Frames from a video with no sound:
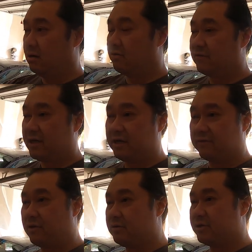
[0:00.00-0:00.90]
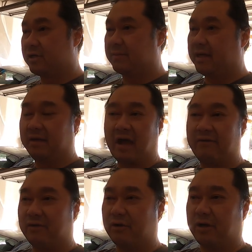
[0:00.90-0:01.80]
over the year of ownership, I
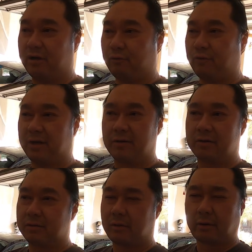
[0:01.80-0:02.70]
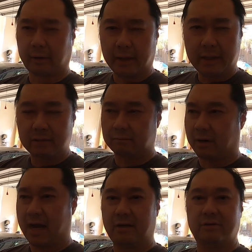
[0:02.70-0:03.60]
haven't heard any weird creaks,
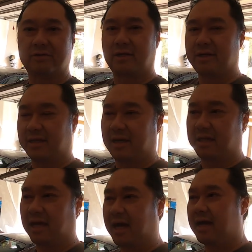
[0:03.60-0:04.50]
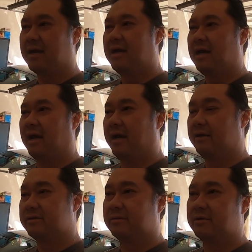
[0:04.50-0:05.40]
rattles, or anything like that.
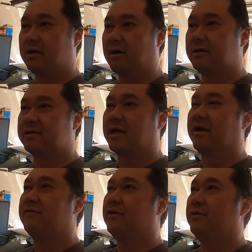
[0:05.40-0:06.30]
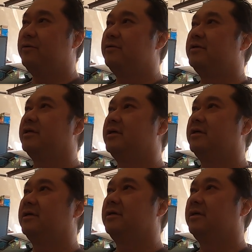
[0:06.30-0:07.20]
I know some of the cars that I've owned
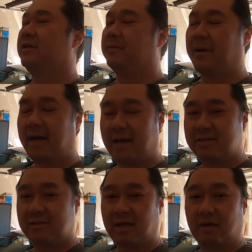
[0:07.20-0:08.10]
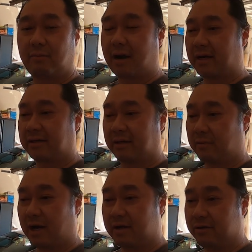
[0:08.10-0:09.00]
in the past that are
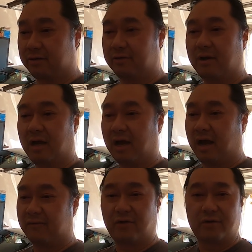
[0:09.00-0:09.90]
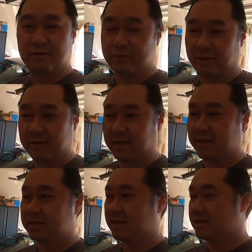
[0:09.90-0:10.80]
practically brand new, I've heard those weird
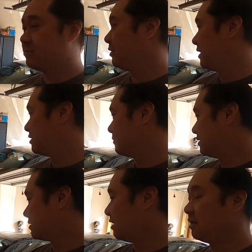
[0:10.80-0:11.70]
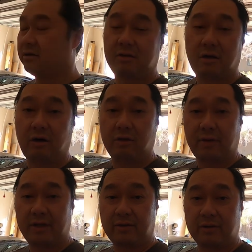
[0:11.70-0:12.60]
things. This one has been solid all
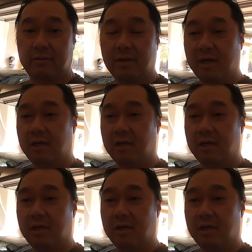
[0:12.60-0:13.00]
the way through.